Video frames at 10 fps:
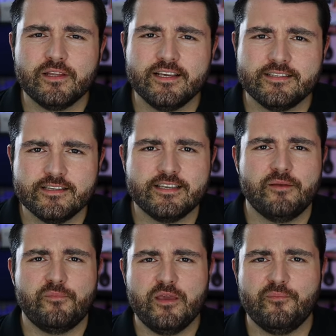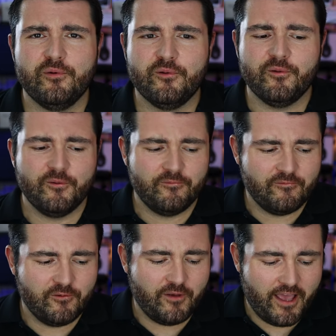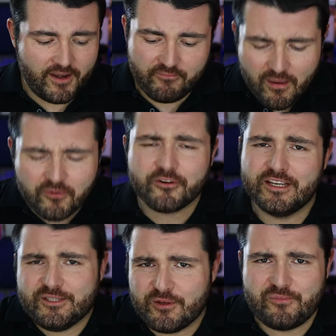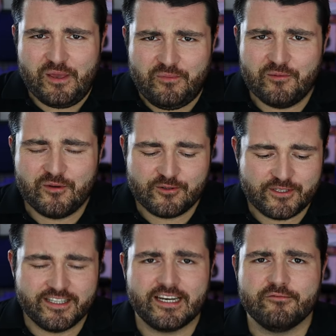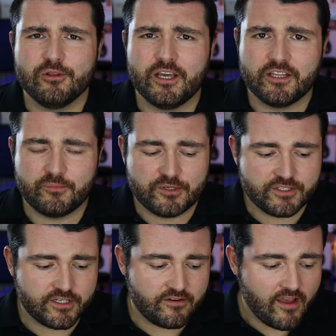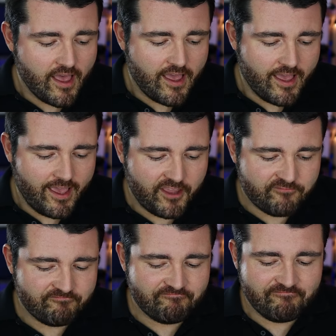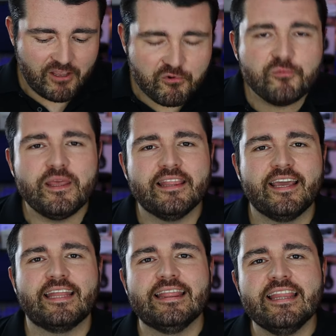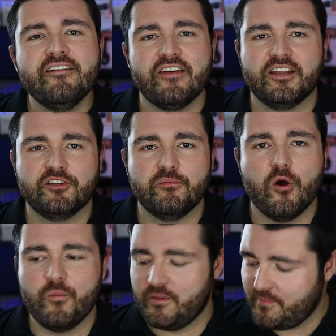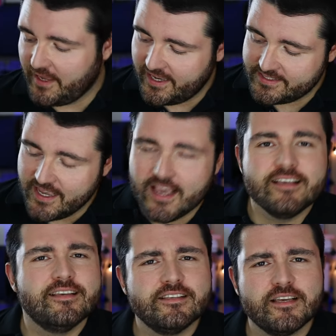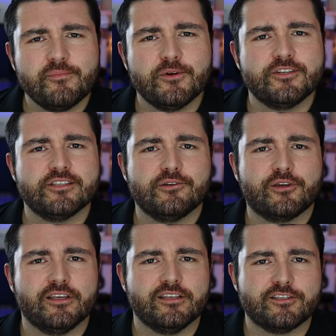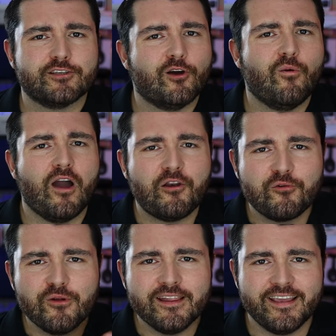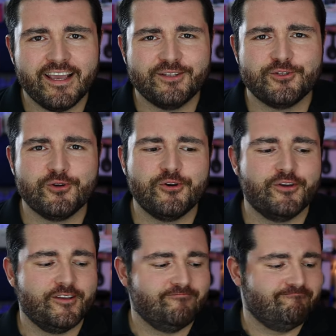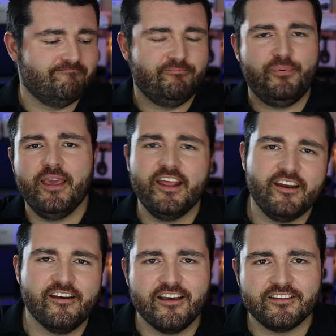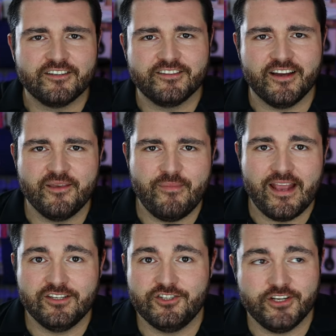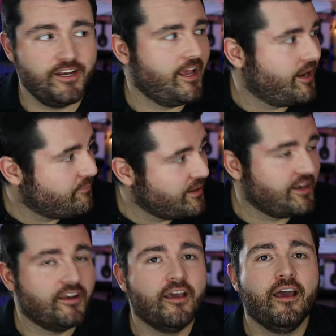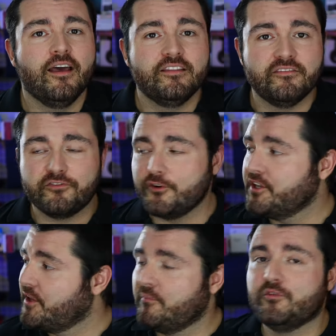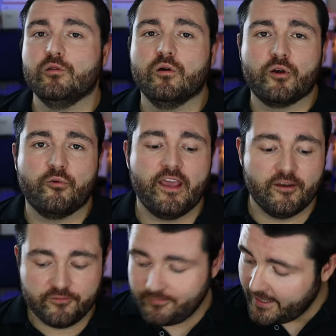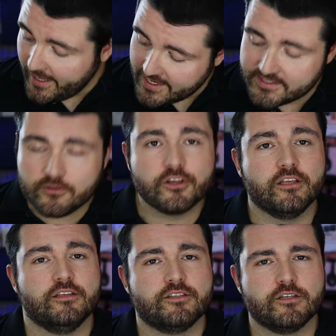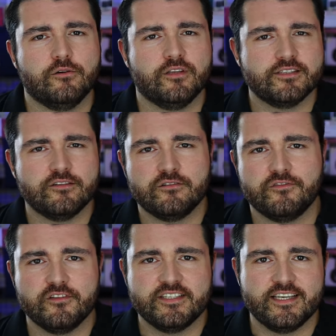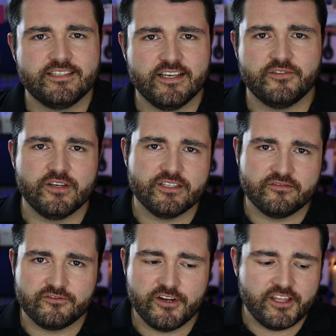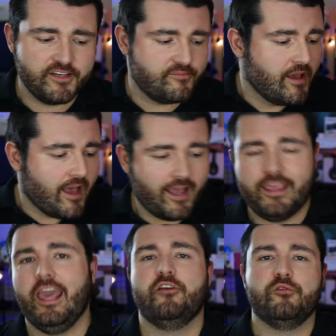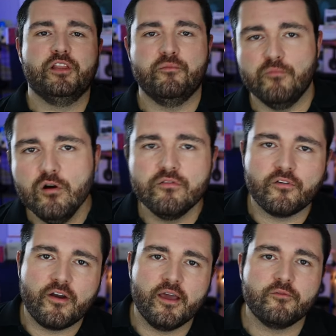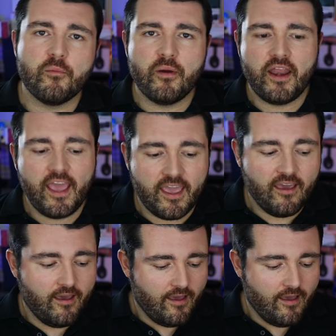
places and people and memories with people mostly that I would like to preserve, and it will be like living the moment, because since I purchased Oculus Go, I really enjoy being in another dimension and being the freedom to look around. Yes, Oculus Go does not offer six degrees of freedom. I can't really move around, but hey,